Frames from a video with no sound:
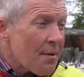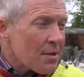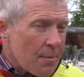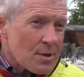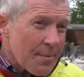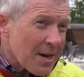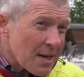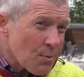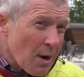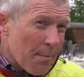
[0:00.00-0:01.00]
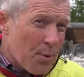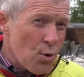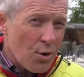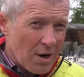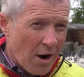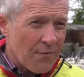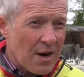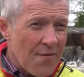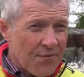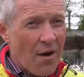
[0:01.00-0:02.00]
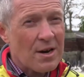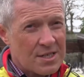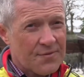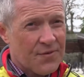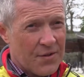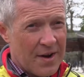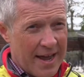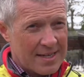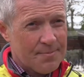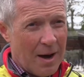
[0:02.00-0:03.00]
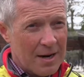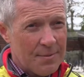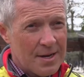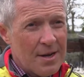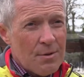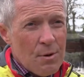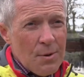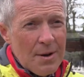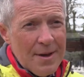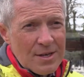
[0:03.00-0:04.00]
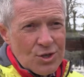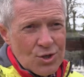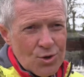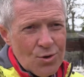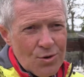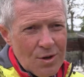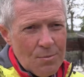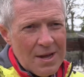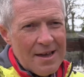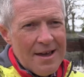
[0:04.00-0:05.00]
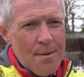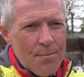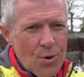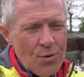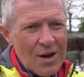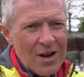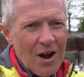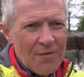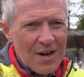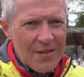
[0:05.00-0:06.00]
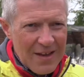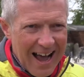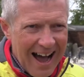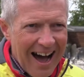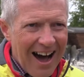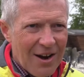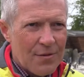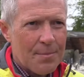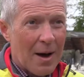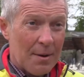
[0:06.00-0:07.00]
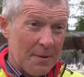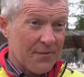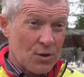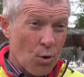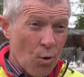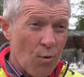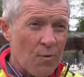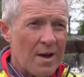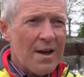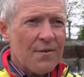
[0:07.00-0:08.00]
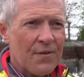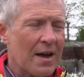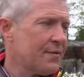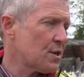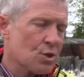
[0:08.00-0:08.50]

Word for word: Liberal Democrats want to put recovery first for the next Parliament. We want to make sure that we put the recovery at the heart of the Parliament for the whole five years.